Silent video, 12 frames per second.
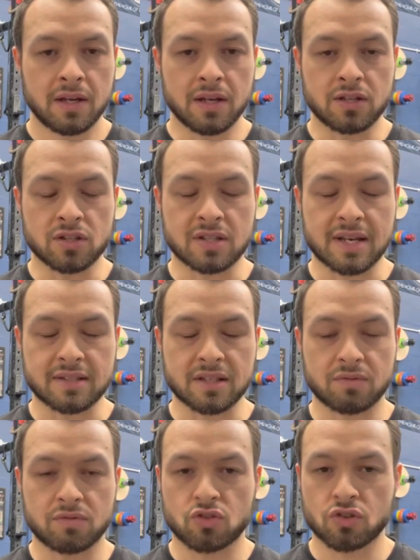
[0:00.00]
it just has a
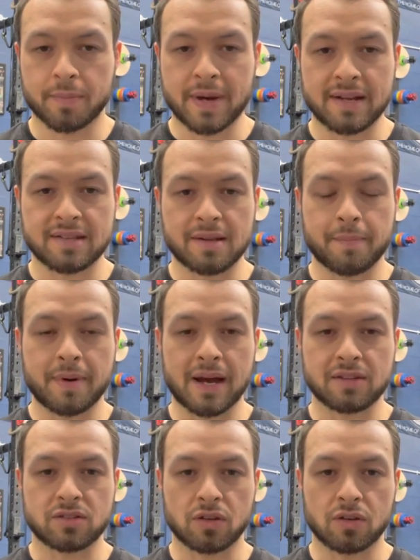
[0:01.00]
tremendous
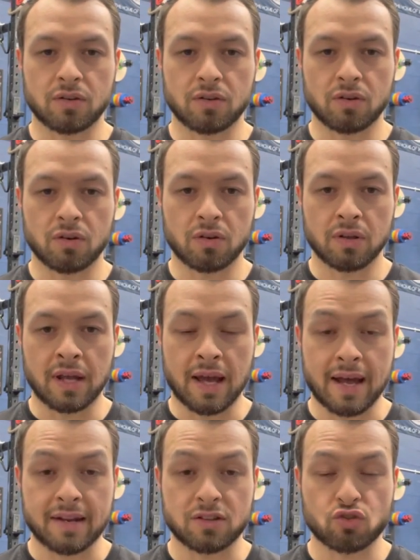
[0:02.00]
impact on, it
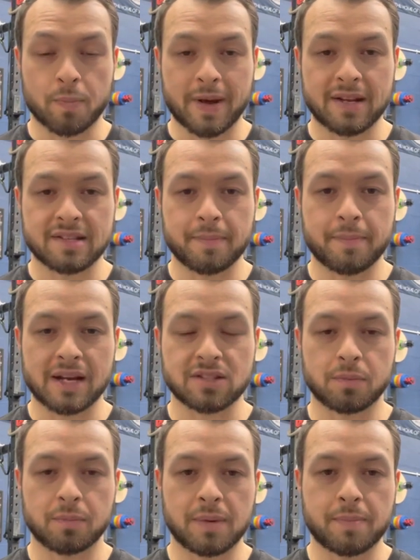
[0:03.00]
had a tremendous
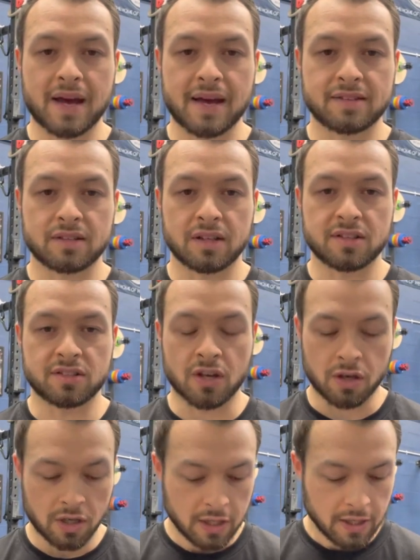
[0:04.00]
impact on me personally.
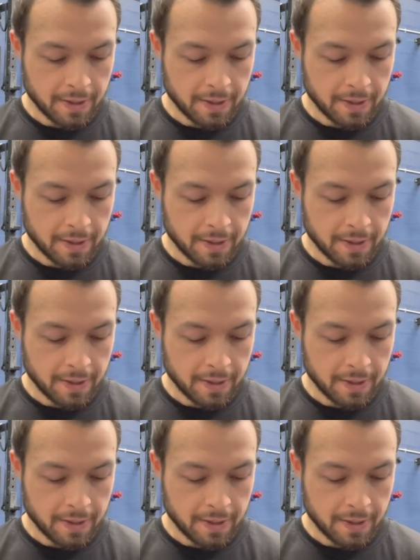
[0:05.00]
So,